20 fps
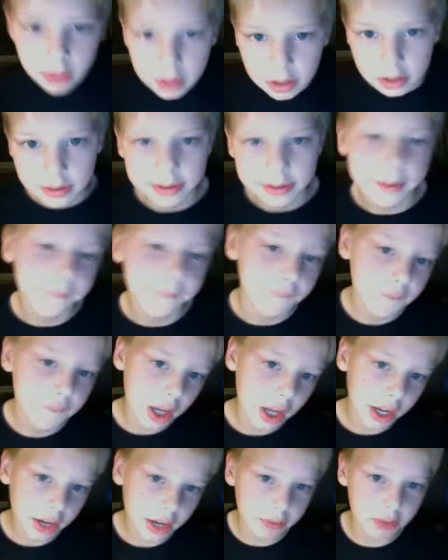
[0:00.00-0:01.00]
yeah,
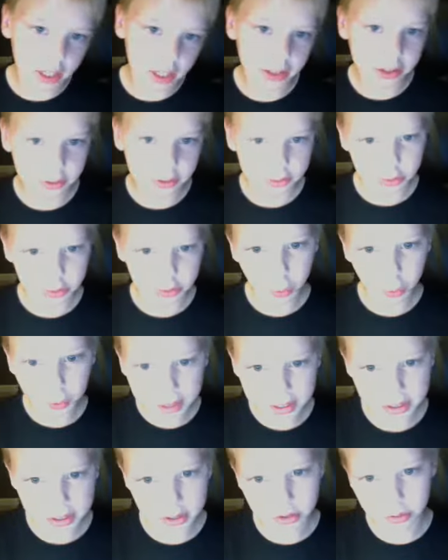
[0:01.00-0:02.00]
I have an idea of
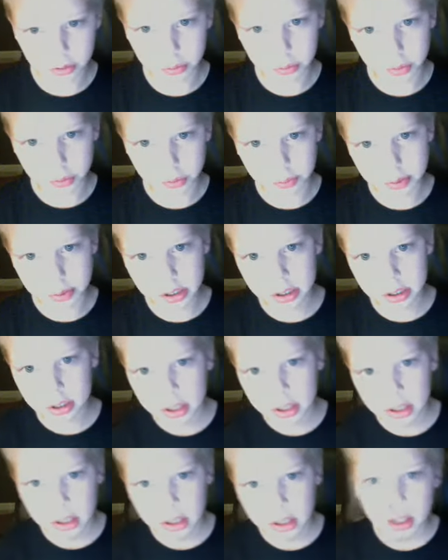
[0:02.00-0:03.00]
quitting YouTube.
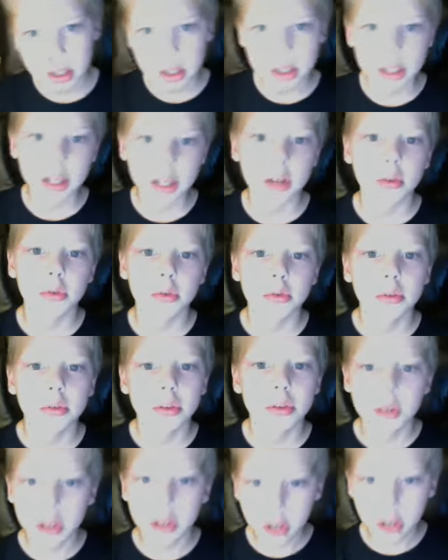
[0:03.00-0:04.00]
Now, you
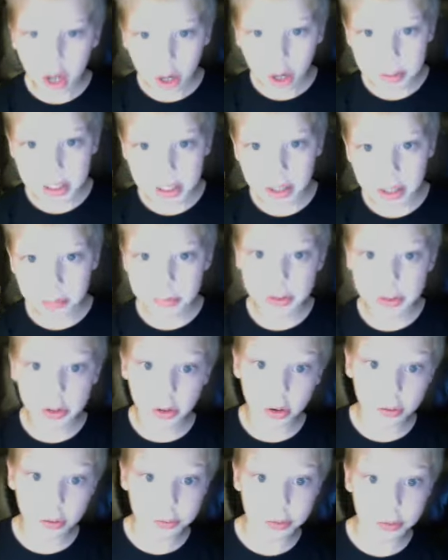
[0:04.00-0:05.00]
can comment down
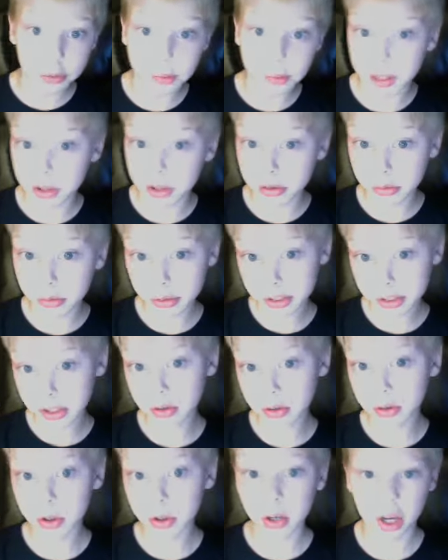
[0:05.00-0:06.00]
below if you want me to quit
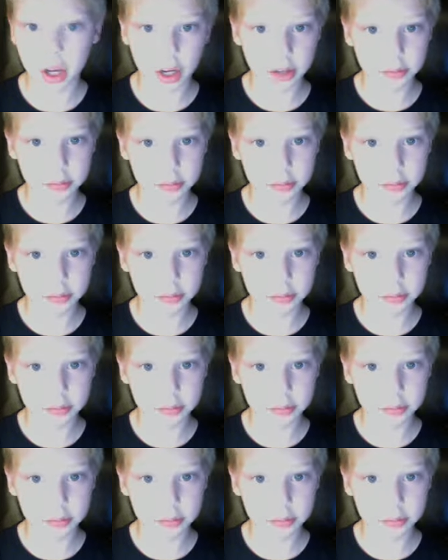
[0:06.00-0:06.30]
or not.